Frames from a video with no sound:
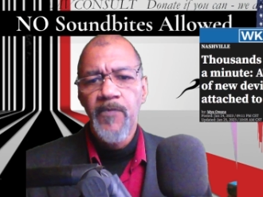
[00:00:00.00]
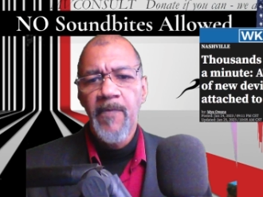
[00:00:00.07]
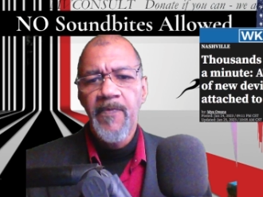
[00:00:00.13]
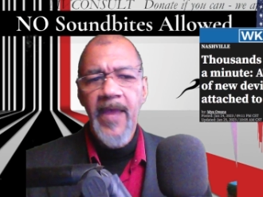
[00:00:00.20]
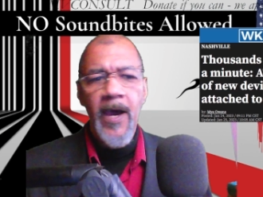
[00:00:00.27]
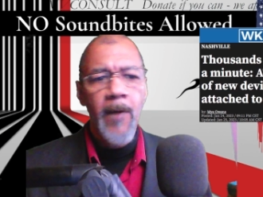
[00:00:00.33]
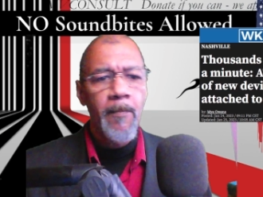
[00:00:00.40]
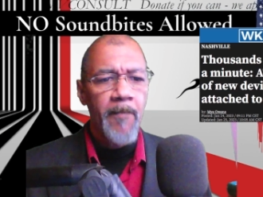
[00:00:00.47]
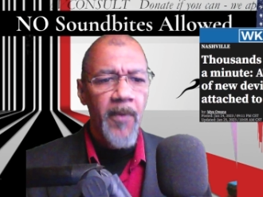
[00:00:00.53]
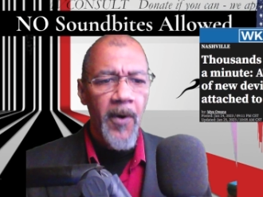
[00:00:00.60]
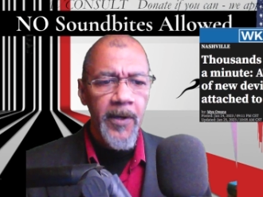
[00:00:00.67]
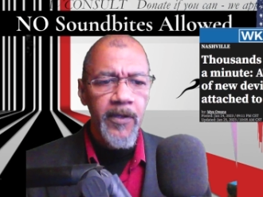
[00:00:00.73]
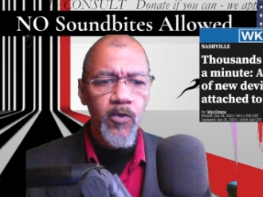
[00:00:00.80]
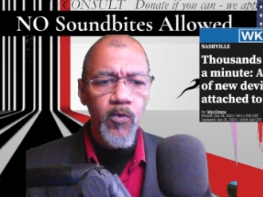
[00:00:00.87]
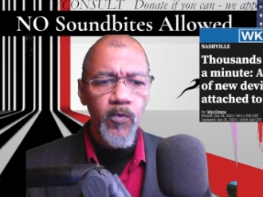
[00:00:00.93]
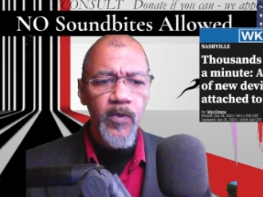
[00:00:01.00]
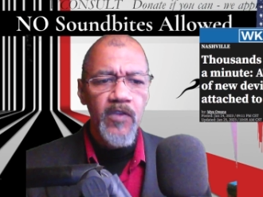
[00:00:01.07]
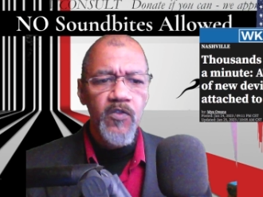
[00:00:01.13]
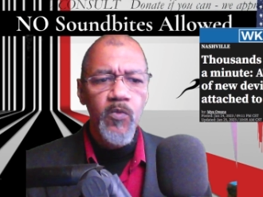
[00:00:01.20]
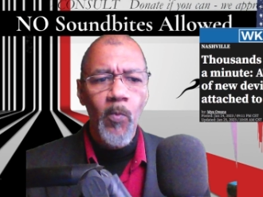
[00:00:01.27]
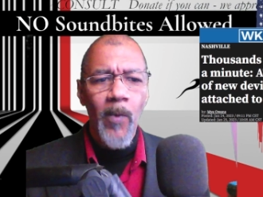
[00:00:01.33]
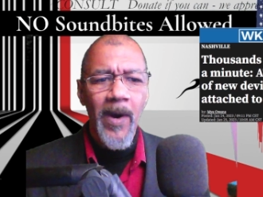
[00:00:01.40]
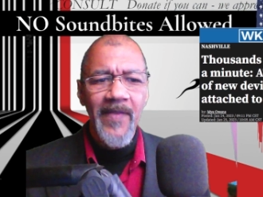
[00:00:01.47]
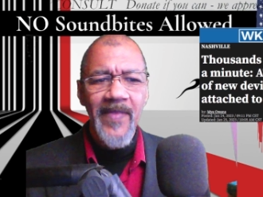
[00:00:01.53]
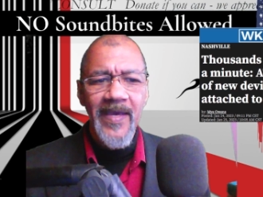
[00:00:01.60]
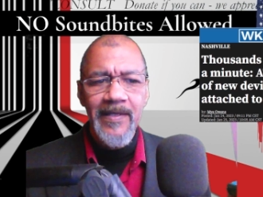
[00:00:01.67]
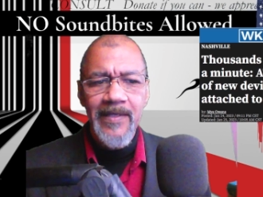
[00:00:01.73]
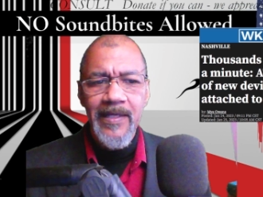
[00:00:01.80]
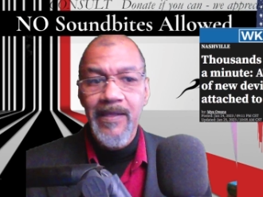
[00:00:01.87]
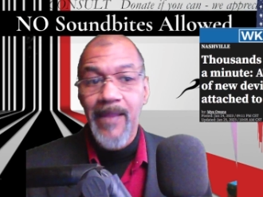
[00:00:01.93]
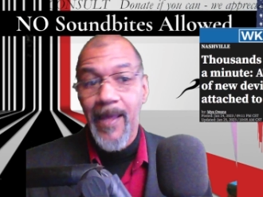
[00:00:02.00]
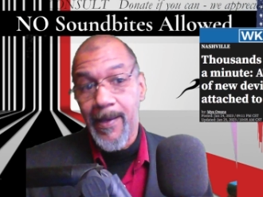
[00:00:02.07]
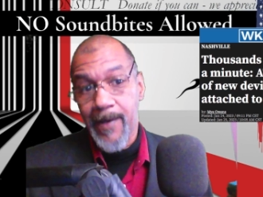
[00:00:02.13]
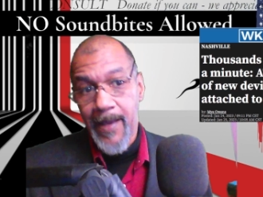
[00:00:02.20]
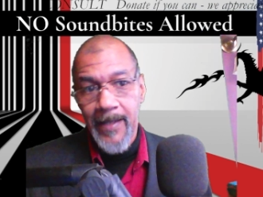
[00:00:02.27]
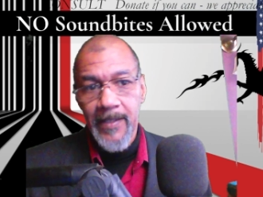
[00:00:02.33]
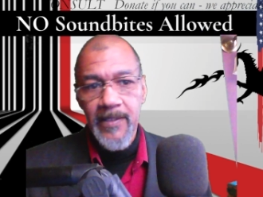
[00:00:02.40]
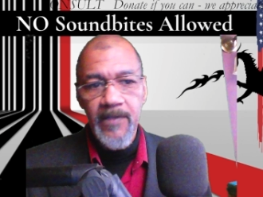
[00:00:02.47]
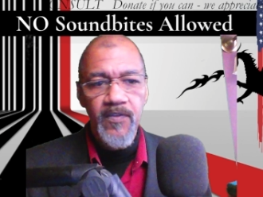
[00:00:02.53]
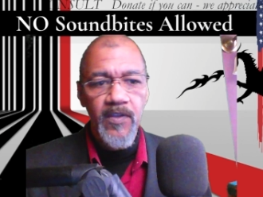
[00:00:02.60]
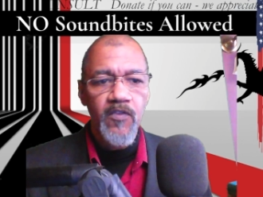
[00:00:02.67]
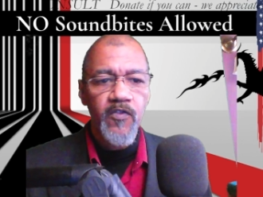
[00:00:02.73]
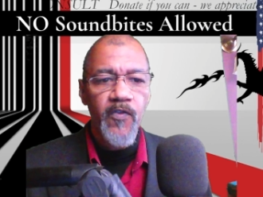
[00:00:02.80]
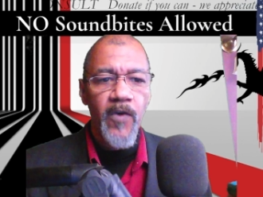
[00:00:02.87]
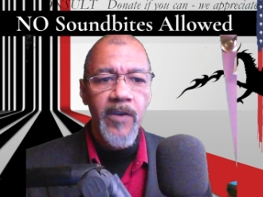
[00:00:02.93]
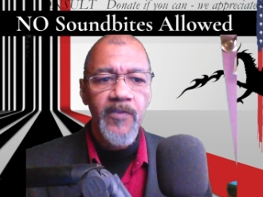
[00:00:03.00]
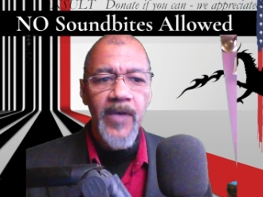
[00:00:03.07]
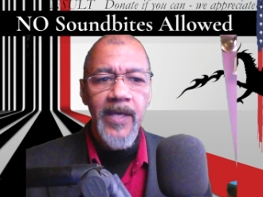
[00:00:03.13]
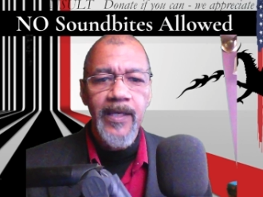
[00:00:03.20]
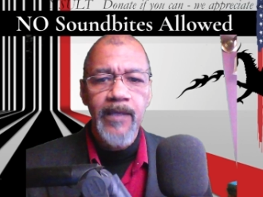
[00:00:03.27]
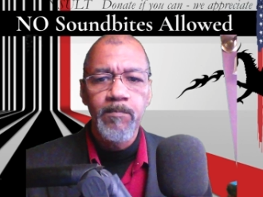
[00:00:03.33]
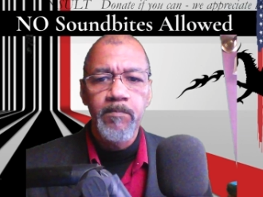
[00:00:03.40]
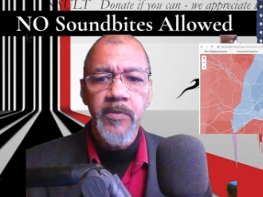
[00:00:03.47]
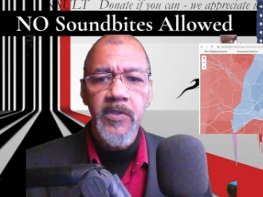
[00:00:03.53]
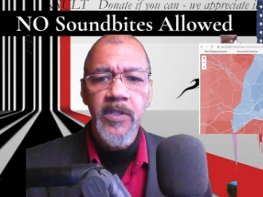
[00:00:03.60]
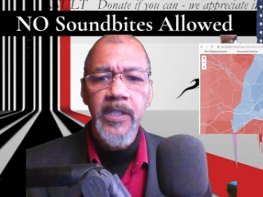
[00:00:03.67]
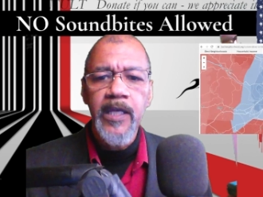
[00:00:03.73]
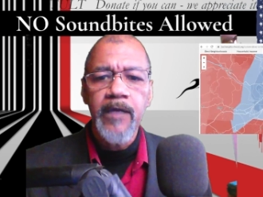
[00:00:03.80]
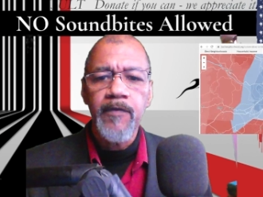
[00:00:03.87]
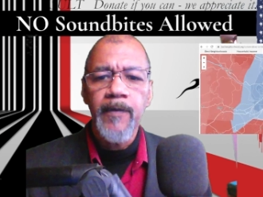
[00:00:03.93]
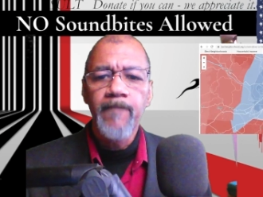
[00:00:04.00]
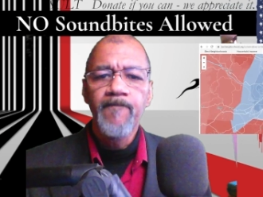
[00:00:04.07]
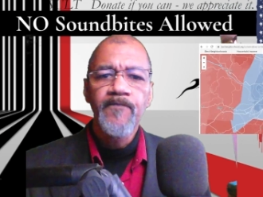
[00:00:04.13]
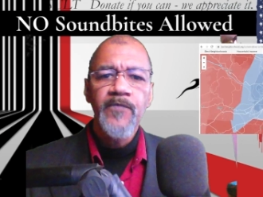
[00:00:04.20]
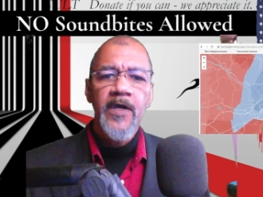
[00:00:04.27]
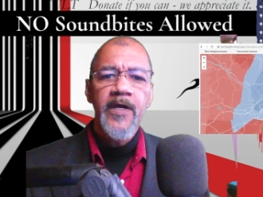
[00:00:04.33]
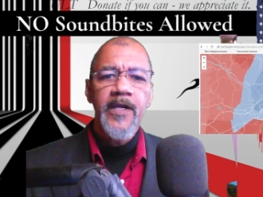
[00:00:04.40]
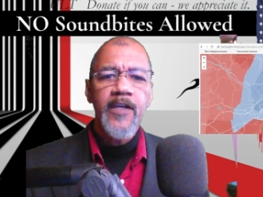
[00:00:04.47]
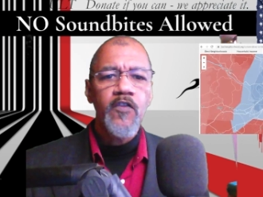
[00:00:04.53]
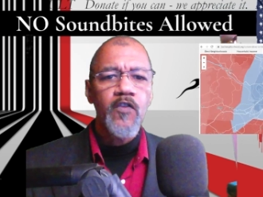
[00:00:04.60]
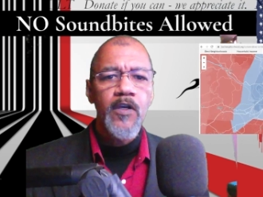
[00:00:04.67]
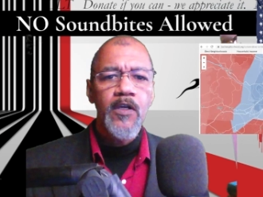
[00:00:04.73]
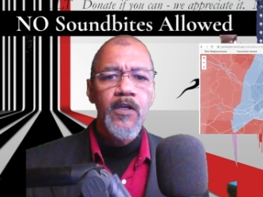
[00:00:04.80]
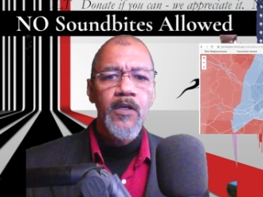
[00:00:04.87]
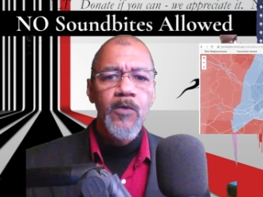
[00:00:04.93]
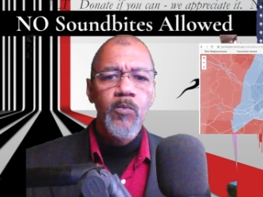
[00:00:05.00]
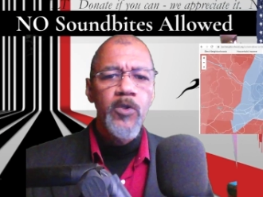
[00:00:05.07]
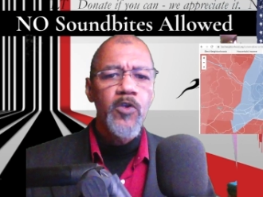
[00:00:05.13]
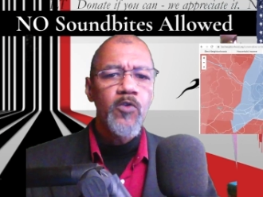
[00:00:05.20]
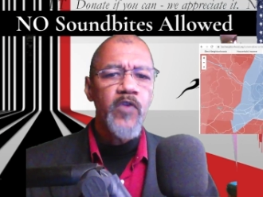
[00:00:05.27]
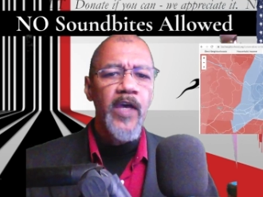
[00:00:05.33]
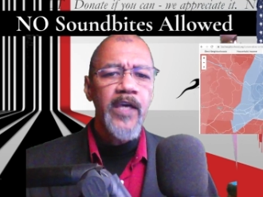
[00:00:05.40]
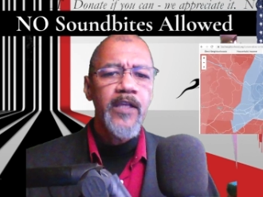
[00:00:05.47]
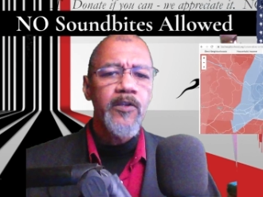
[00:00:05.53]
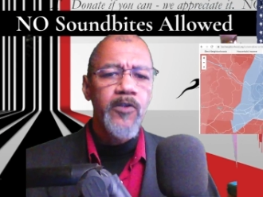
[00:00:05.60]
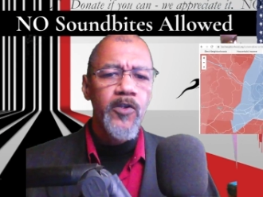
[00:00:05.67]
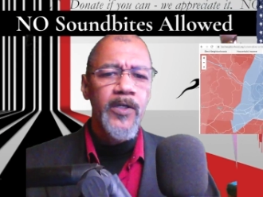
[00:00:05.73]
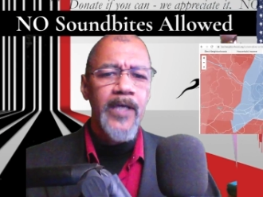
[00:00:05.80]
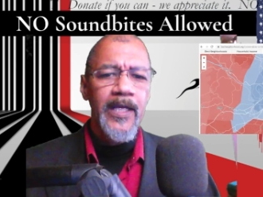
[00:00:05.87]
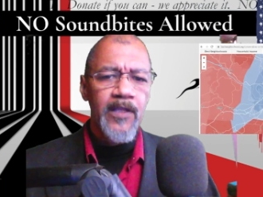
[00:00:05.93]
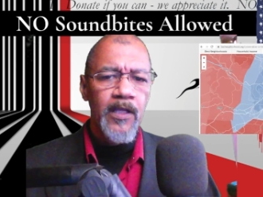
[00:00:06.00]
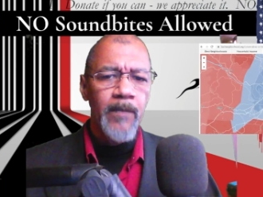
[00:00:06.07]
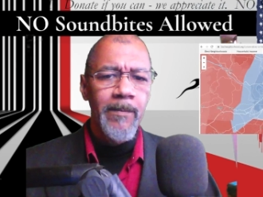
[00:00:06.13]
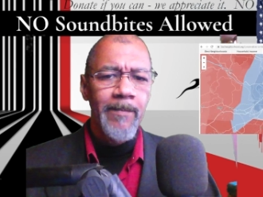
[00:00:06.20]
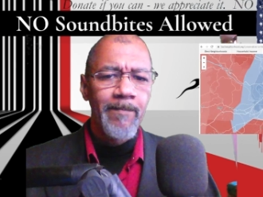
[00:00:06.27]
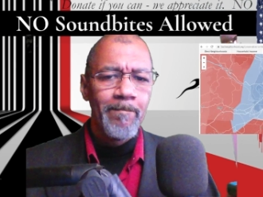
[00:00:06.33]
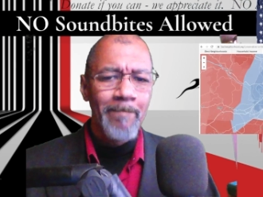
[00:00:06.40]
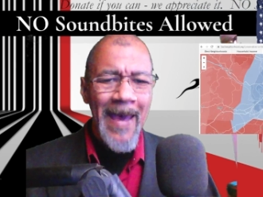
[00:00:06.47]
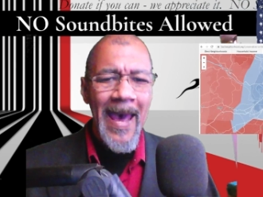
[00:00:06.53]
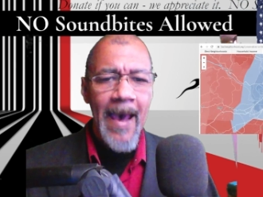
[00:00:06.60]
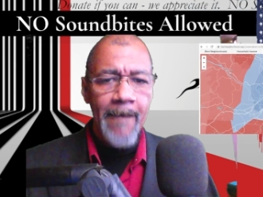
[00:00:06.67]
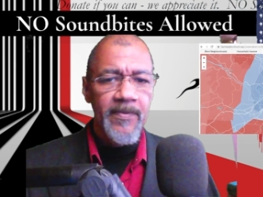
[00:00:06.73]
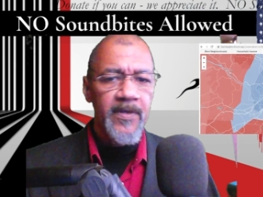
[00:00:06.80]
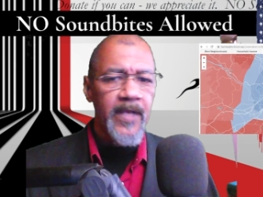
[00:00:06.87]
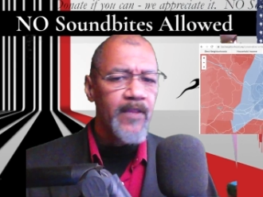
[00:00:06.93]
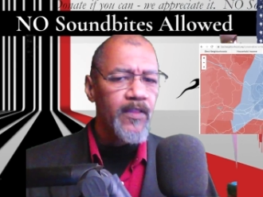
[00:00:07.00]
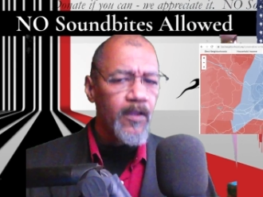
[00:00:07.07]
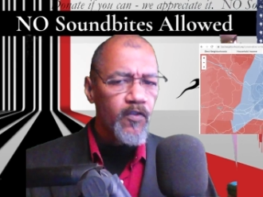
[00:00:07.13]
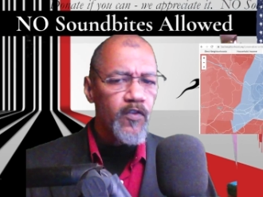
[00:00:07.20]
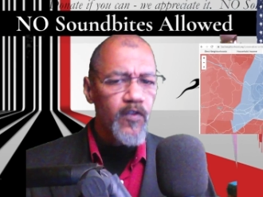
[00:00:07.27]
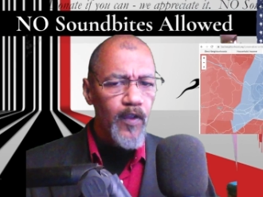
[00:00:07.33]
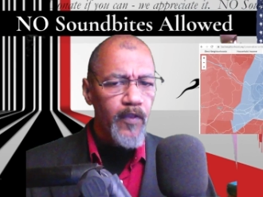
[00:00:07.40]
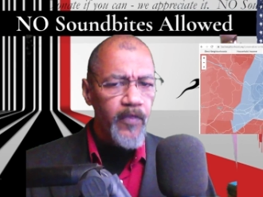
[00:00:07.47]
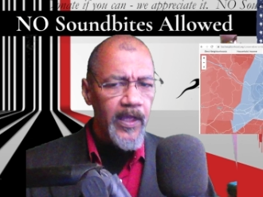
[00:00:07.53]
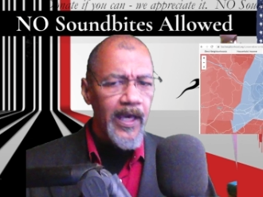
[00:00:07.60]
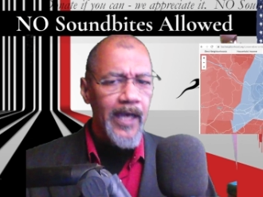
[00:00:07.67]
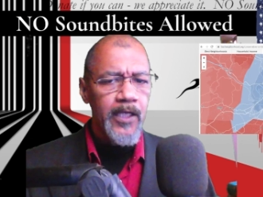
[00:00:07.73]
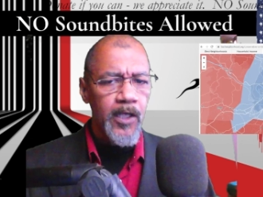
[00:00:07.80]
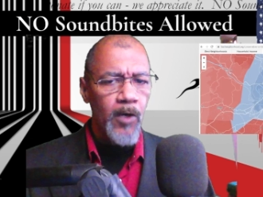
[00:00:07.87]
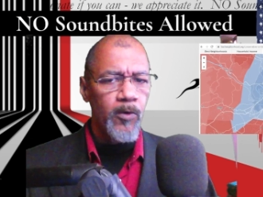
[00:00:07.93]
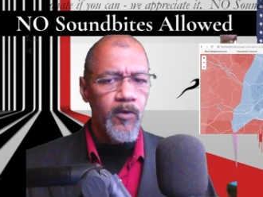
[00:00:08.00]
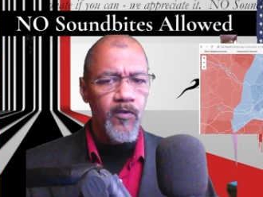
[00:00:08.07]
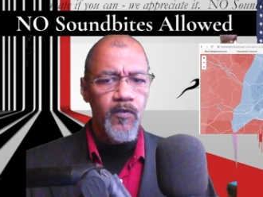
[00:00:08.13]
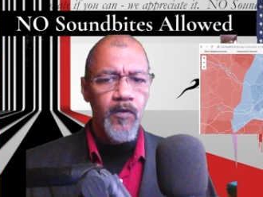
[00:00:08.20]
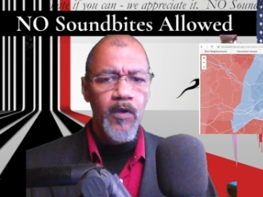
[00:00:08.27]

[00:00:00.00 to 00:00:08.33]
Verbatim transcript: Now, part of the reason why they did that, at least as far as I can believe, is when you take a look at the map, and this is the thing I noticed,